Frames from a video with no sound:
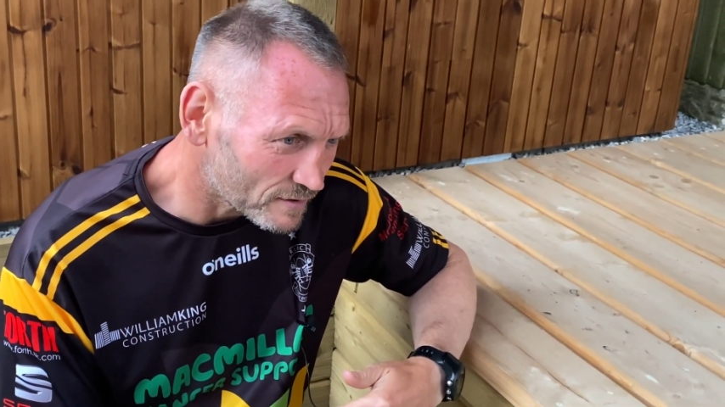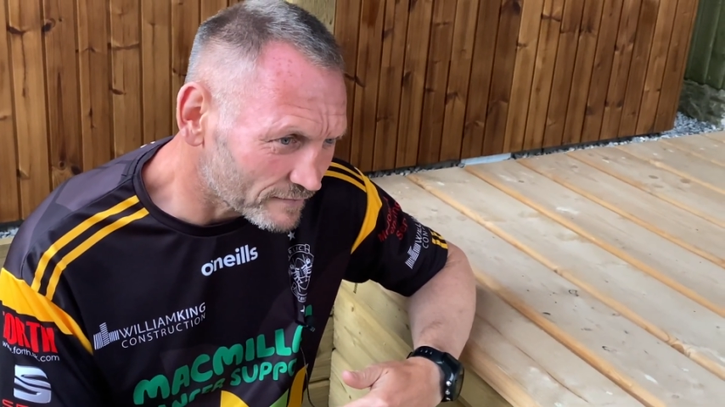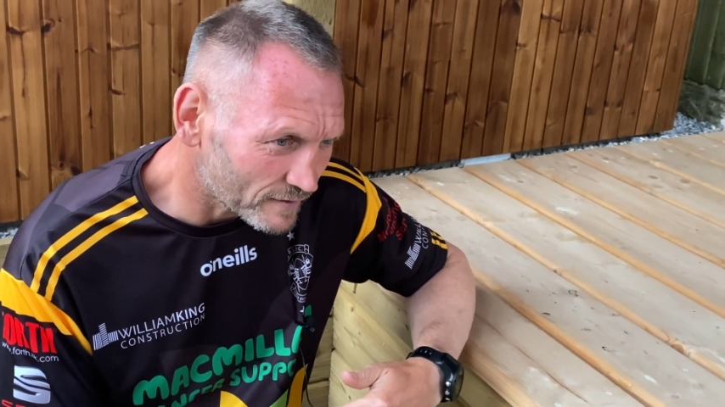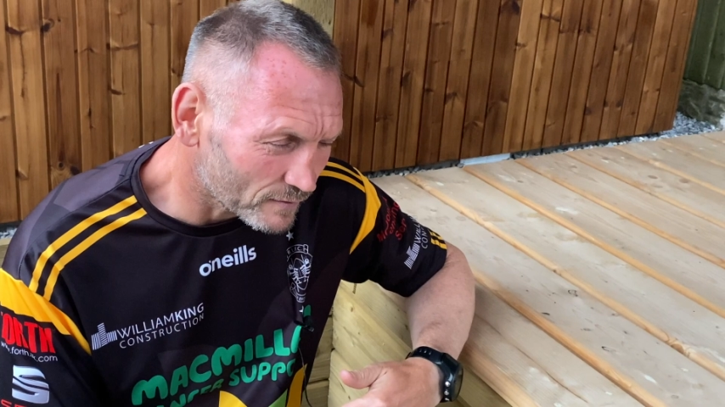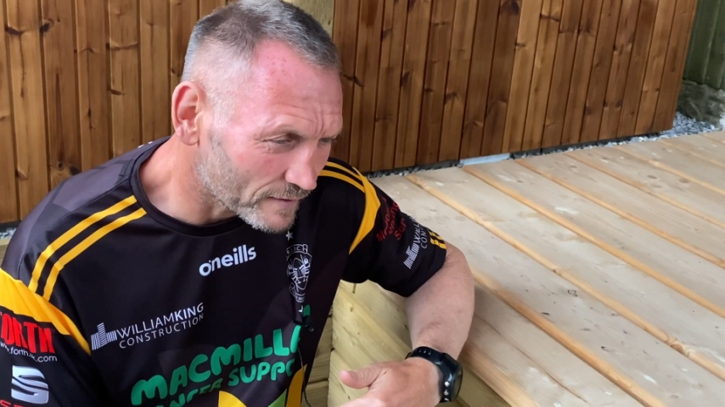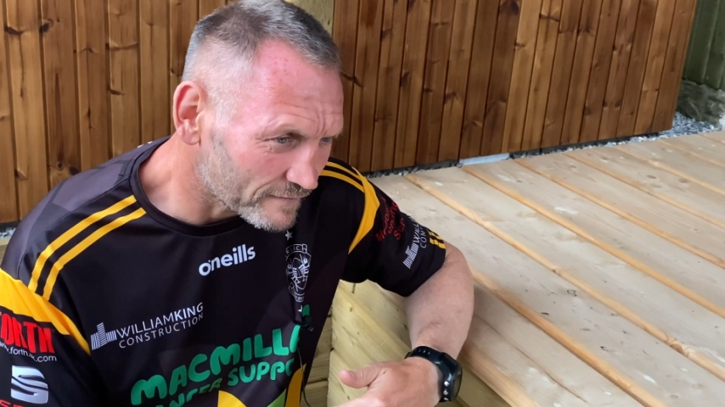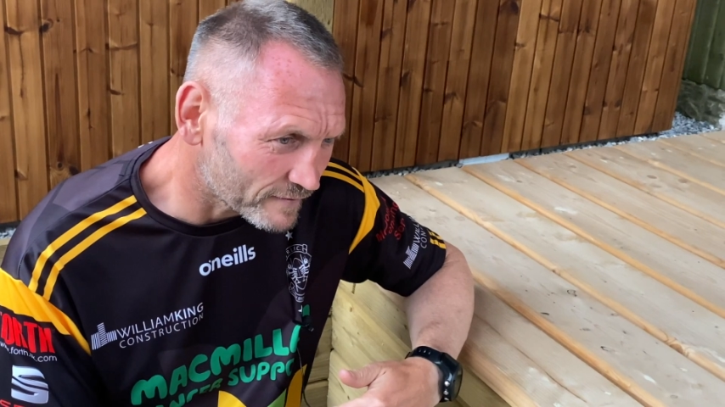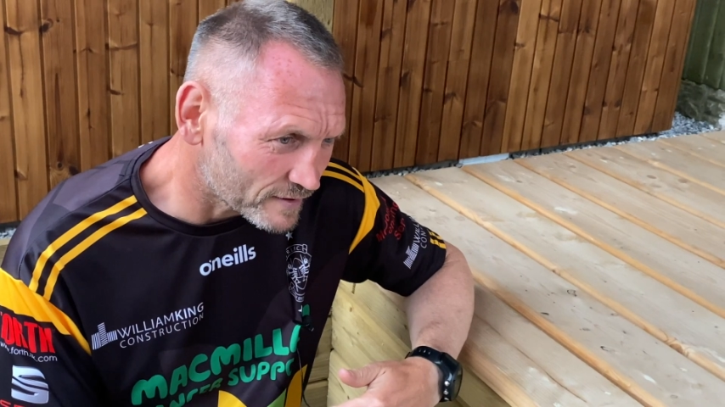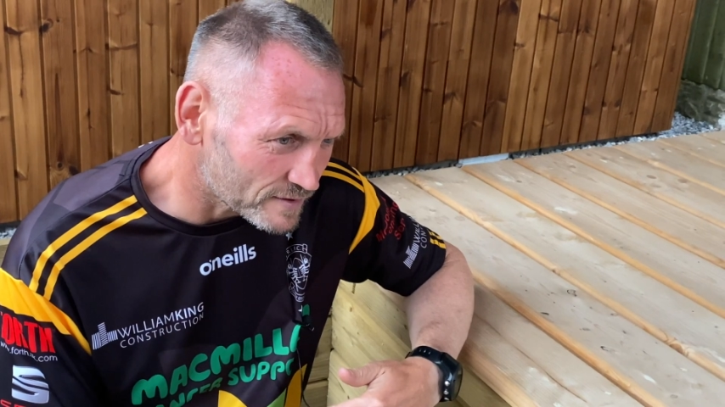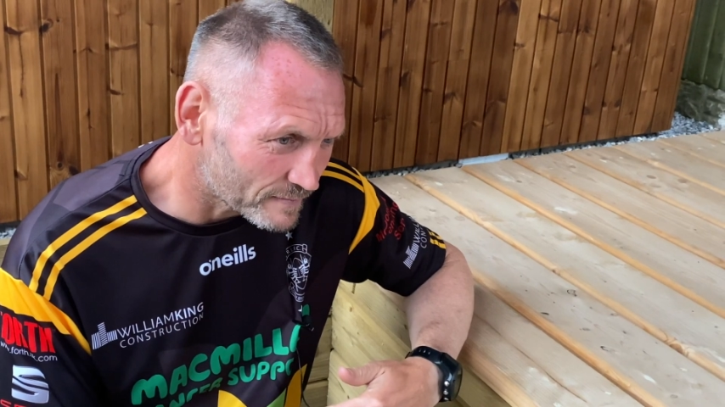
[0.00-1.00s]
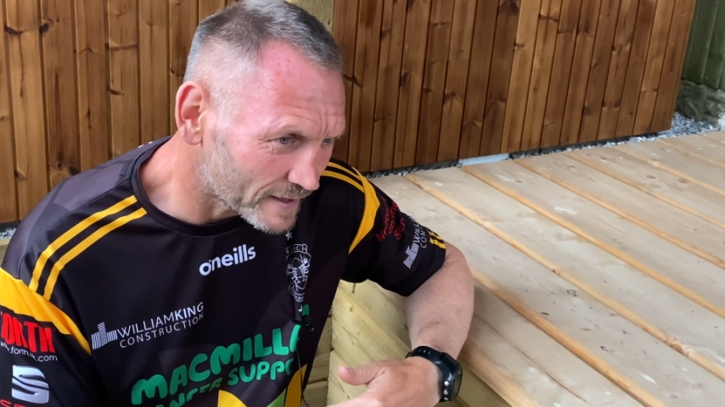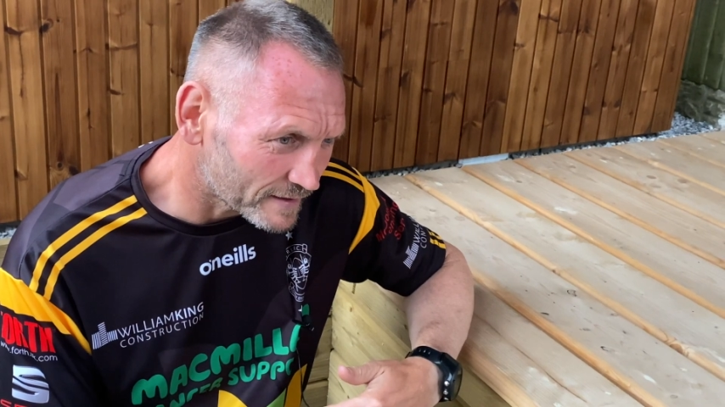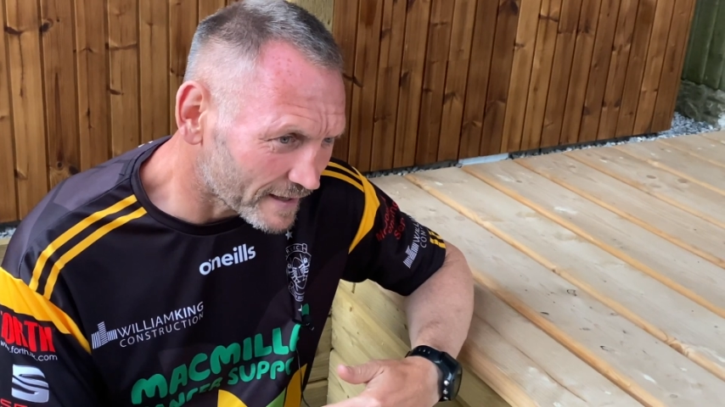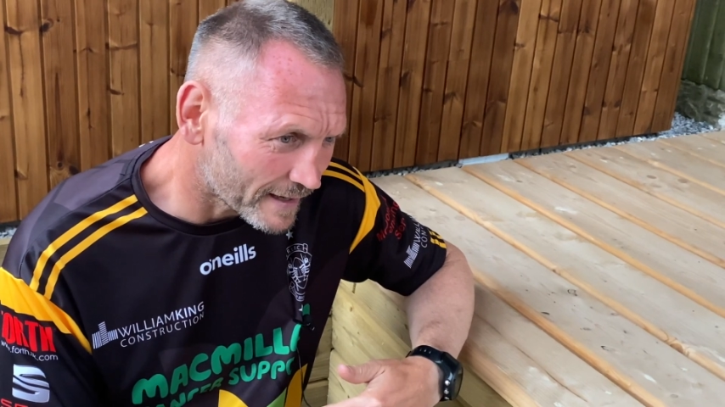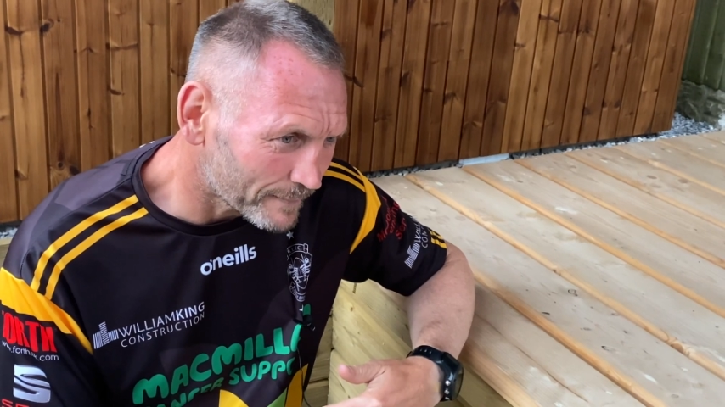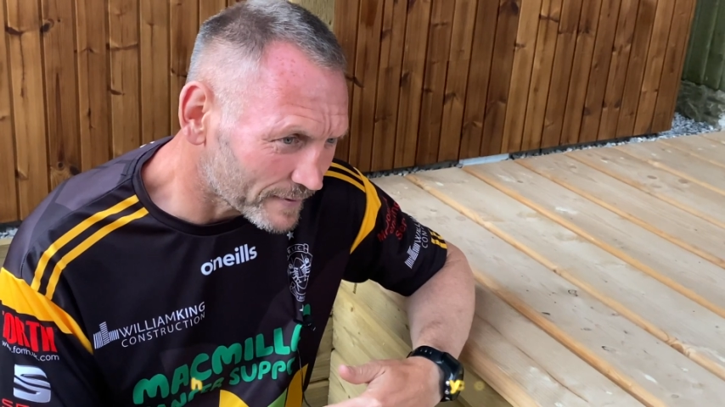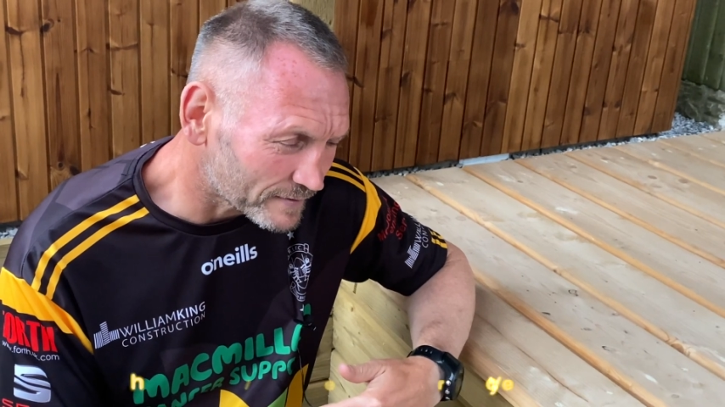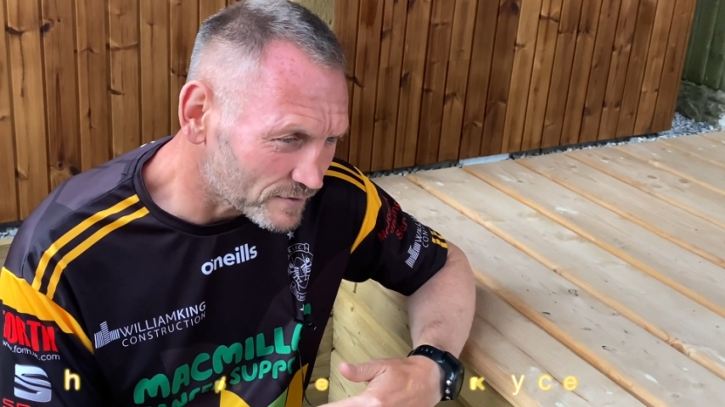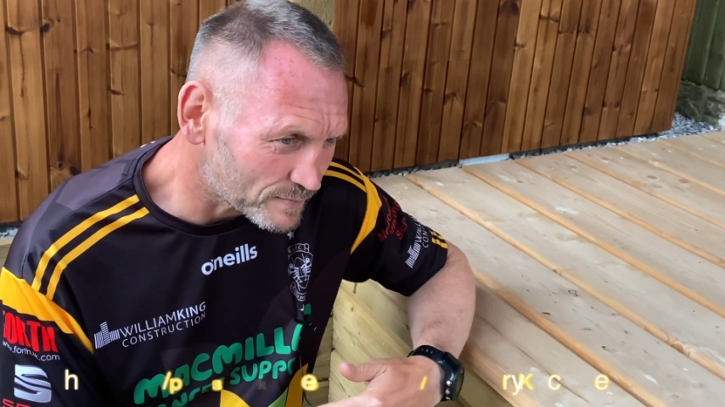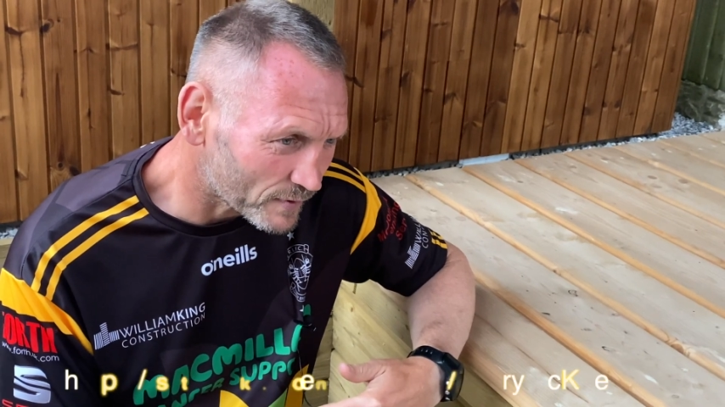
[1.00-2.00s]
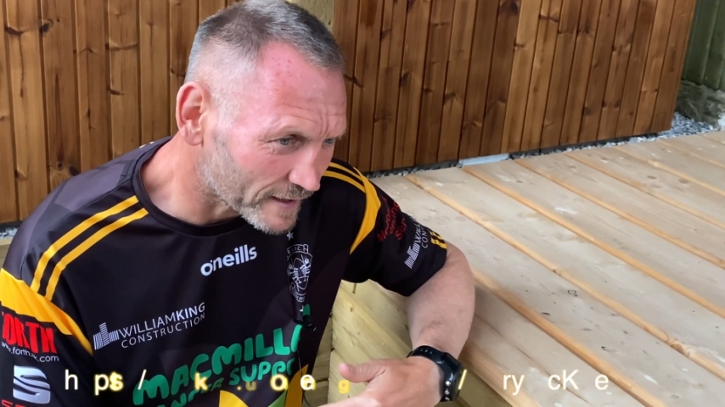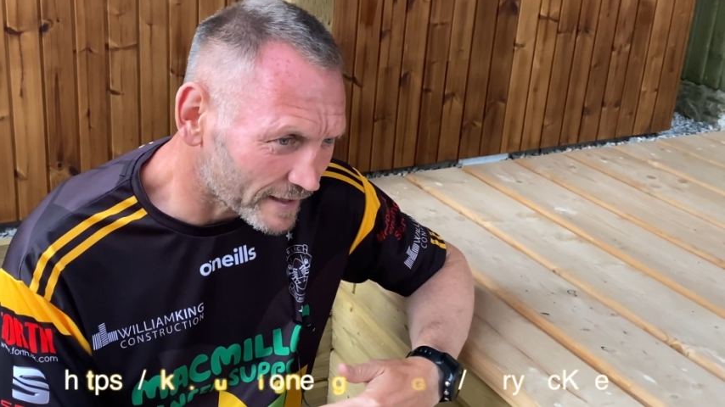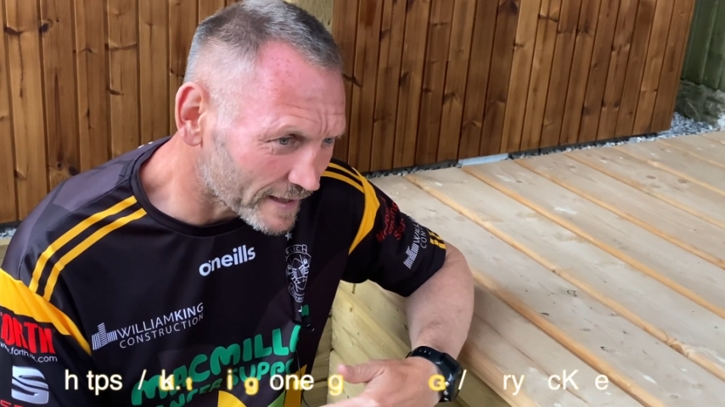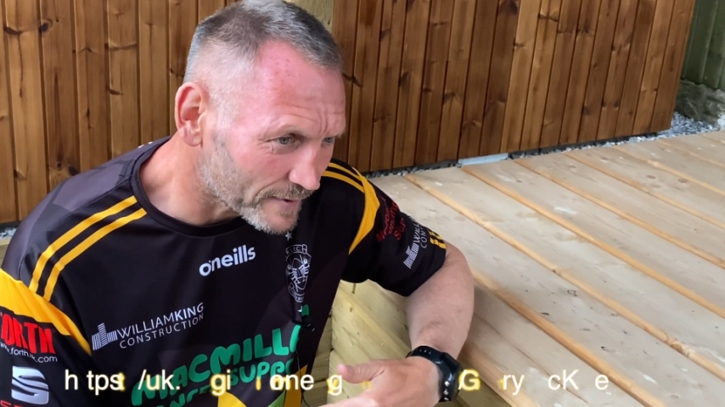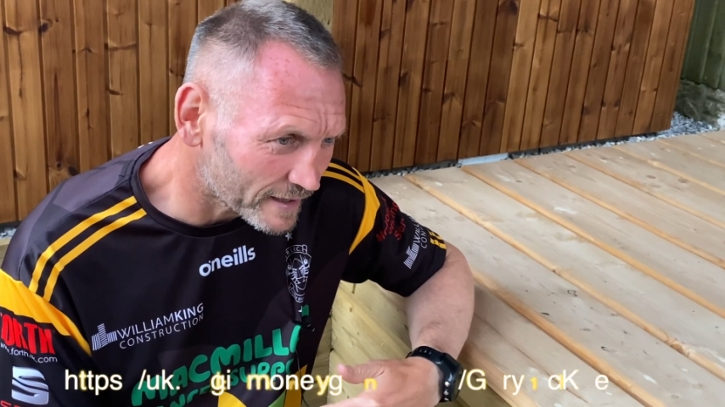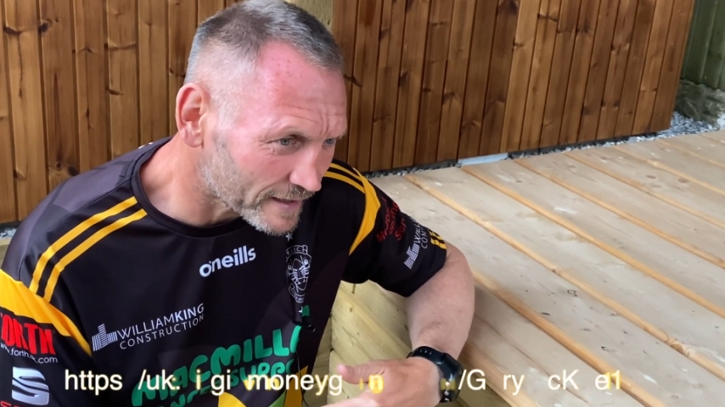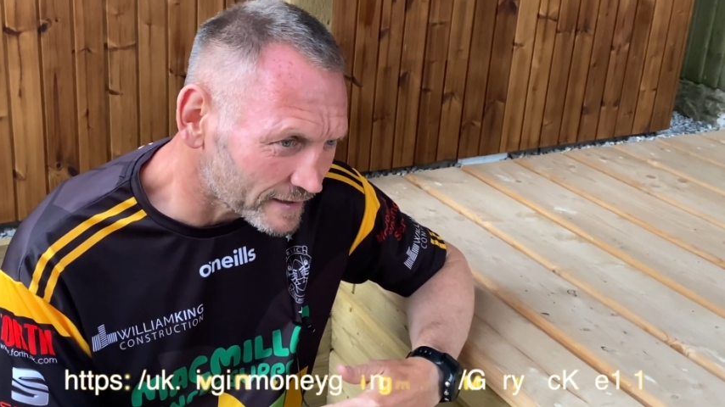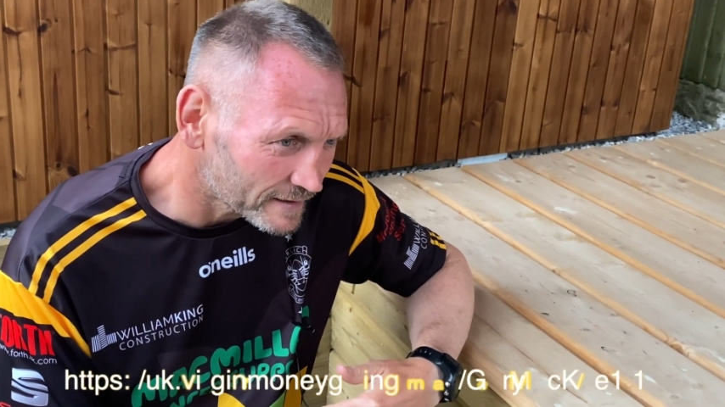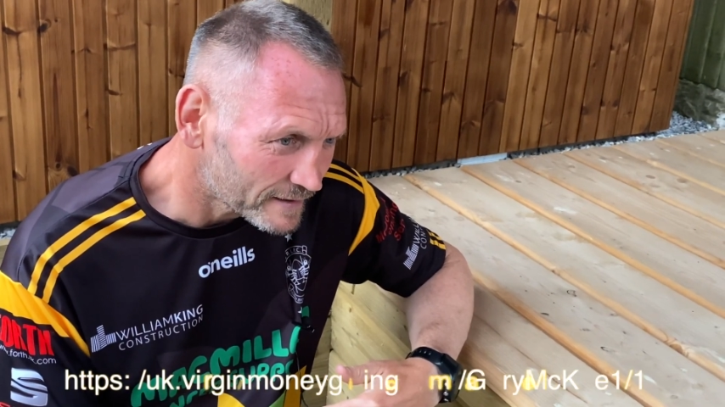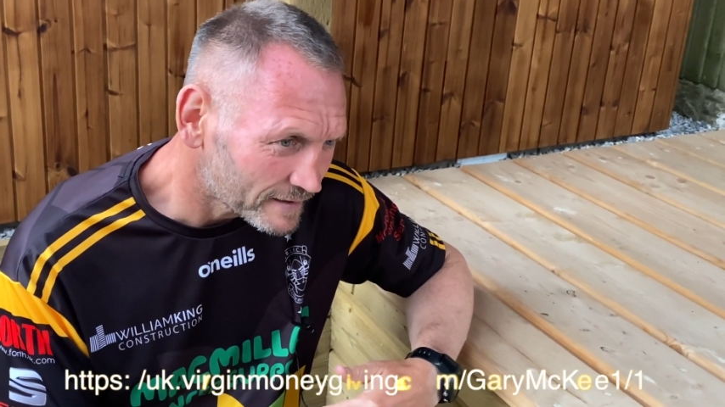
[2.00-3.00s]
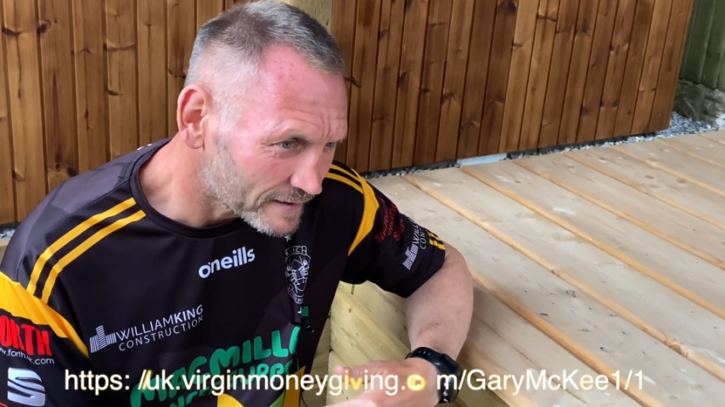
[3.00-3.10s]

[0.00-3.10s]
So if you go onto the Virgin Media app and just put in Gary McKee,